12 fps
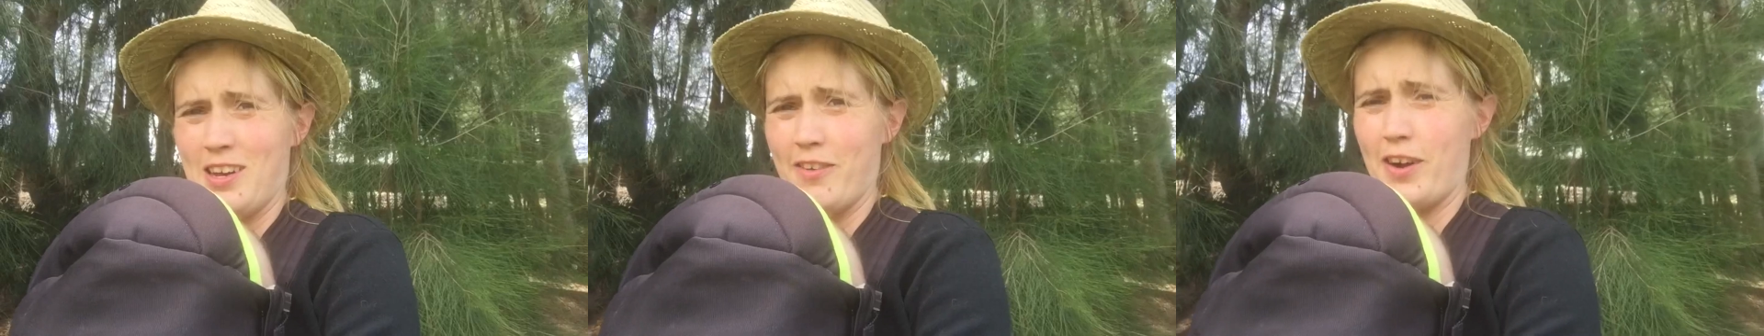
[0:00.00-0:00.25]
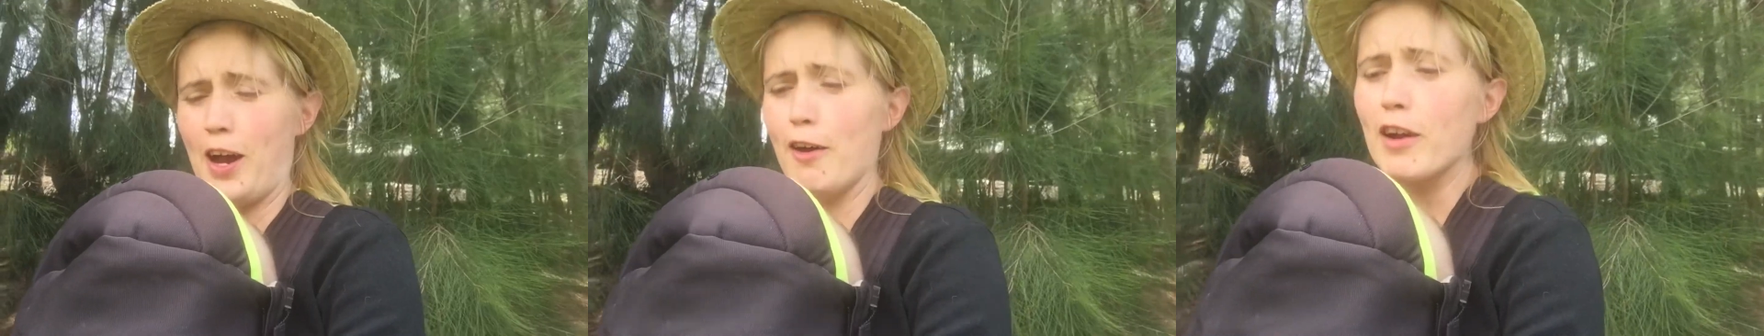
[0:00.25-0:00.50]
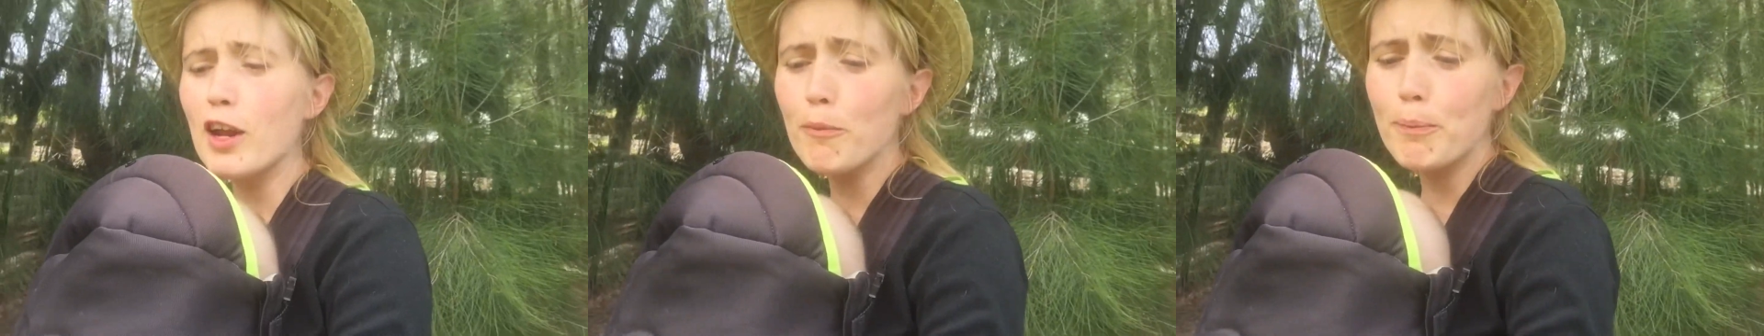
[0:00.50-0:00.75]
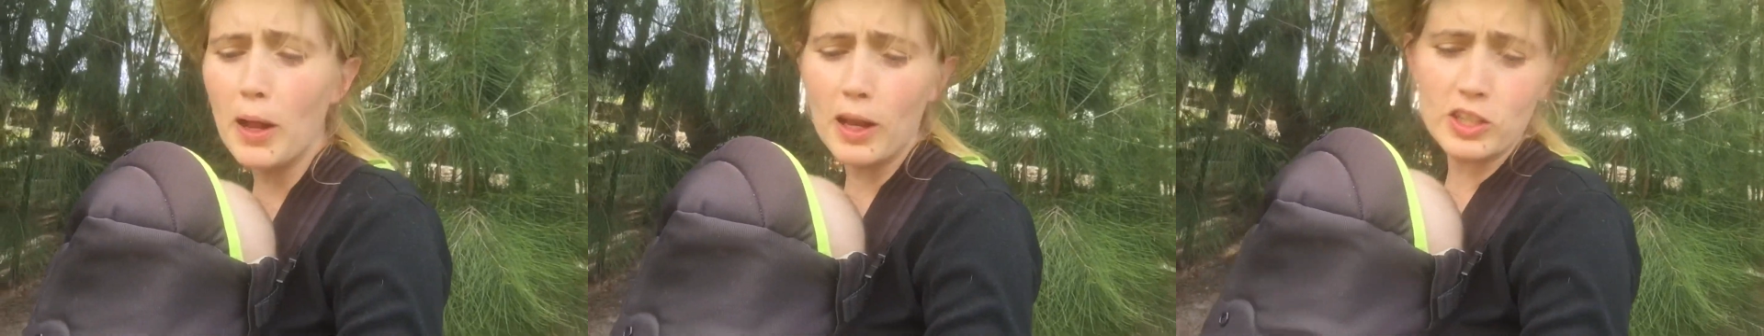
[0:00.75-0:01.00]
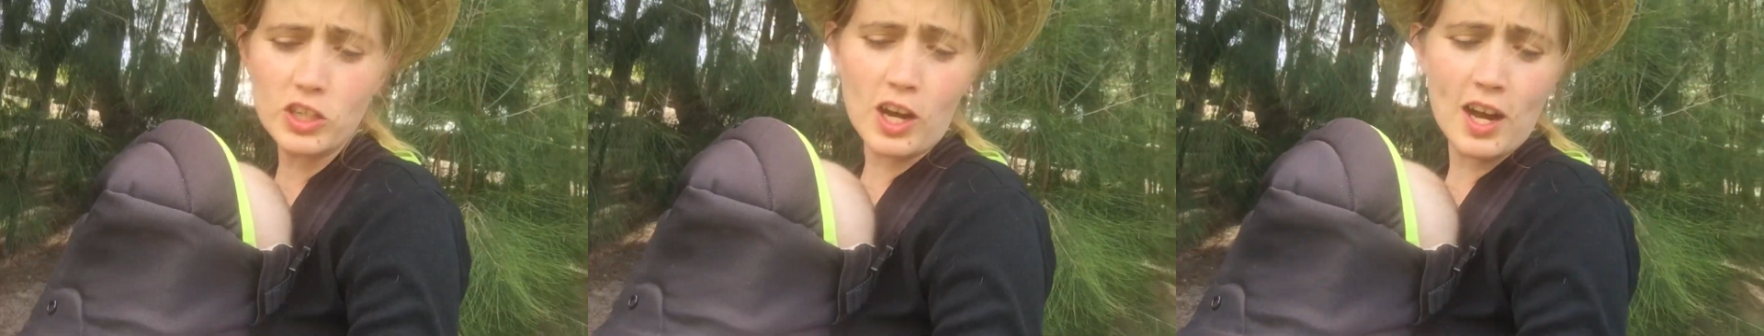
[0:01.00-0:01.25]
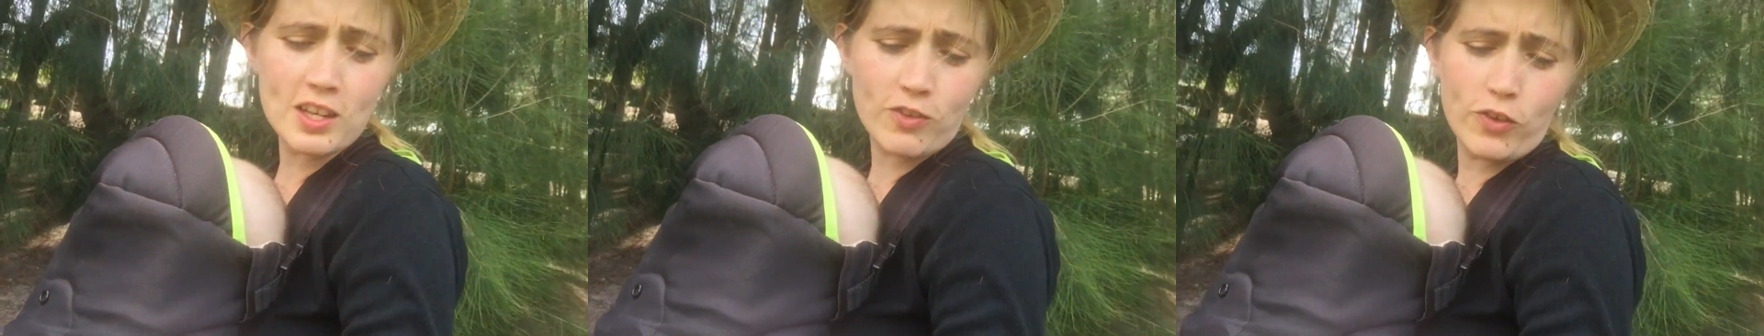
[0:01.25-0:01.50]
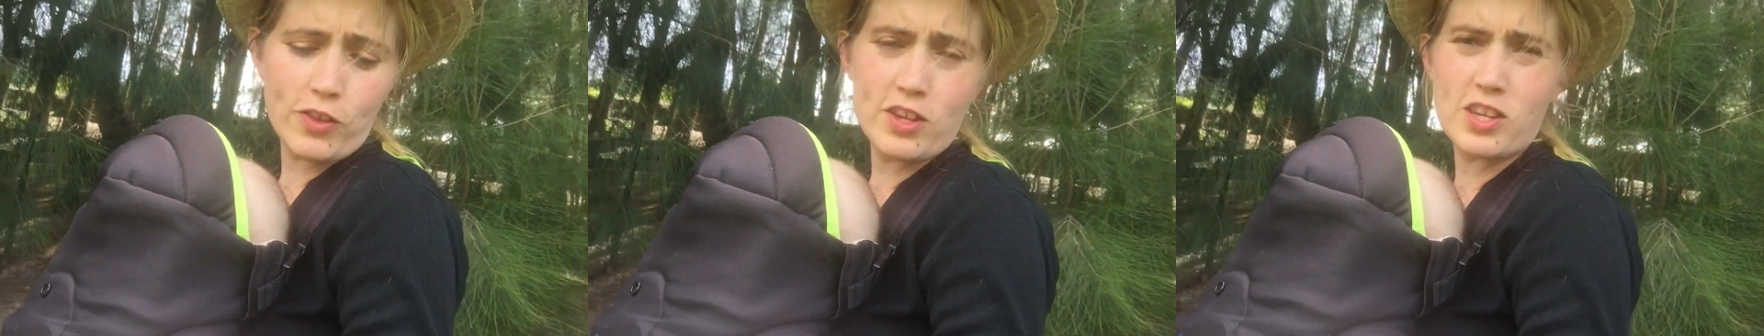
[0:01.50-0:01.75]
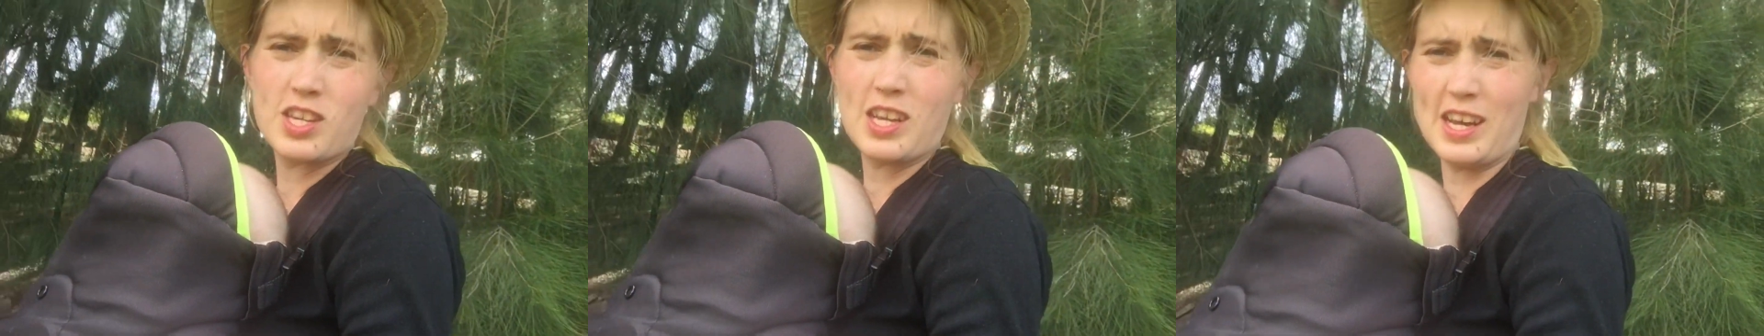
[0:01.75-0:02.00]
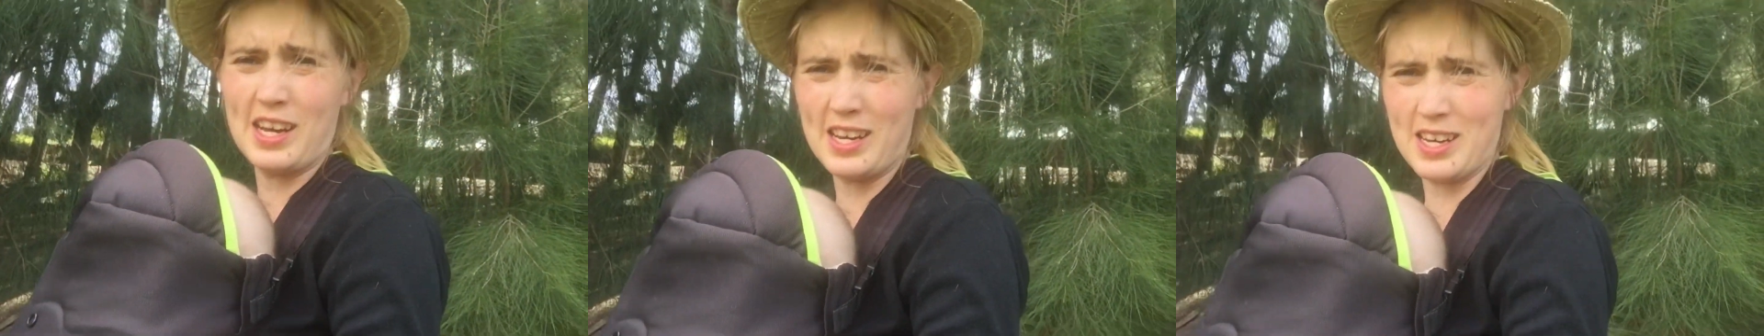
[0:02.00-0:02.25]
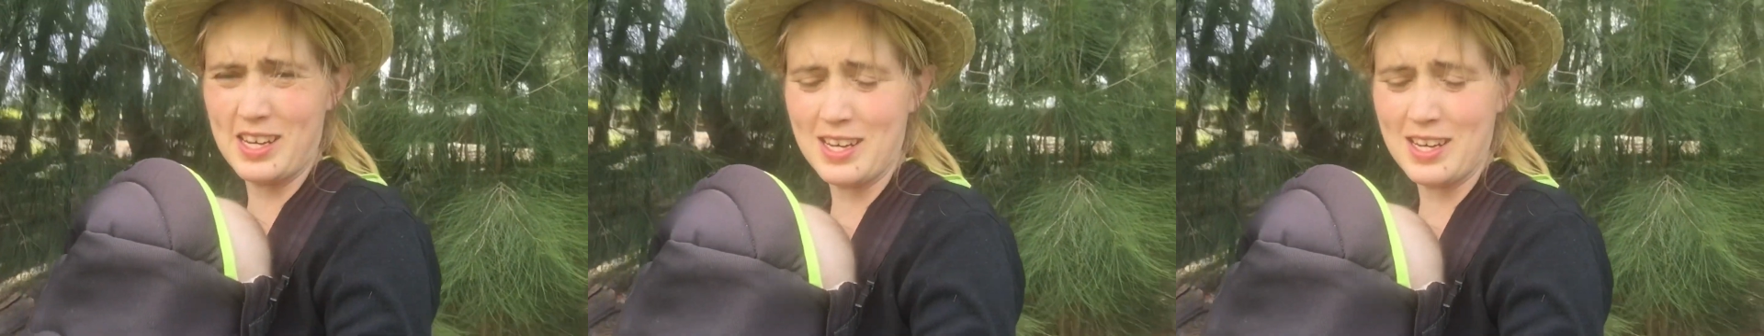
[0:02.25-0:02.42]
Right, I'm going to apologise for this uh,